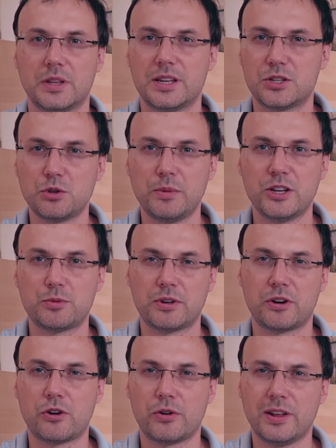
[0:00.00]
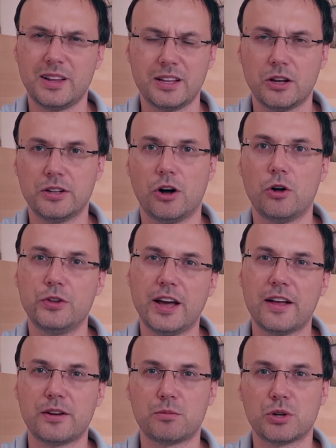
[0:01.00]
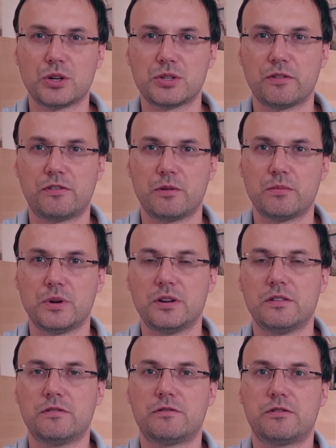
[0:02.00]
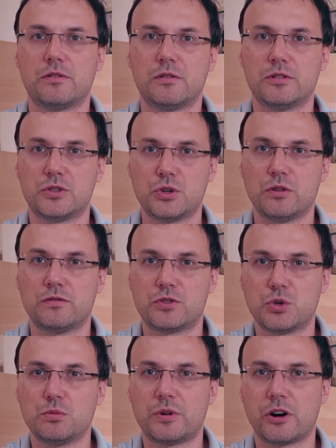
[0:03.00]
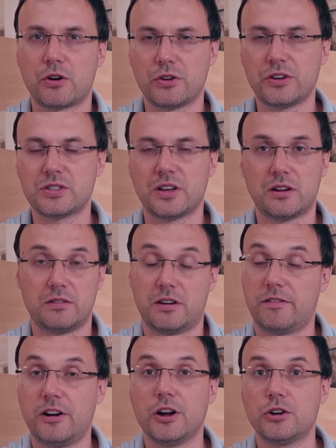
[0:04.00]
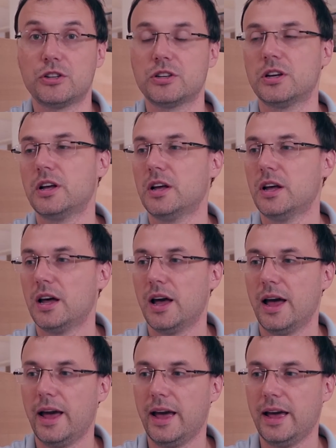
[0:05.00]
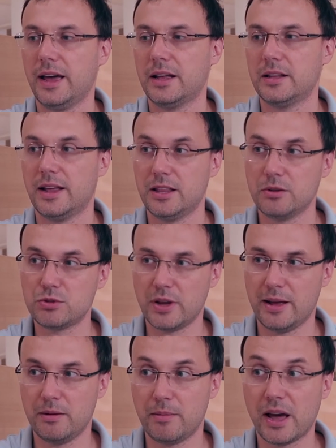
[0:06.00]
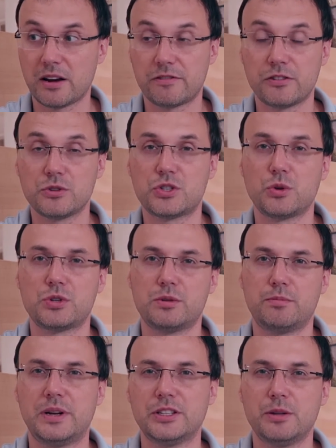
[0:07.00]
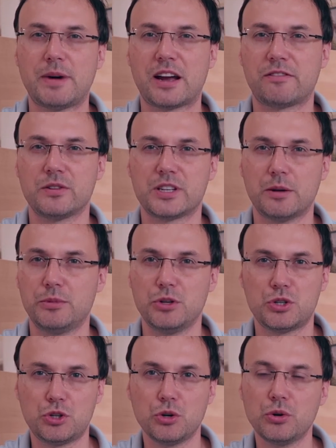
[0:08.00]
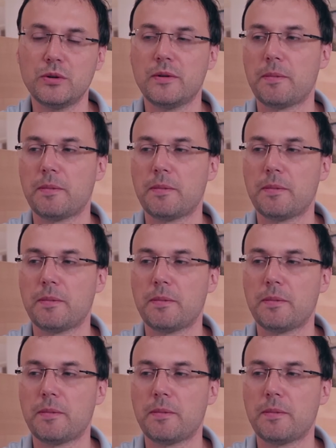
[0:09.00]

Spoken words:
The Zoom H1 recorder and all the other models from Zoom recorders are very good. And the microphones, those built-in microphones, can be used too.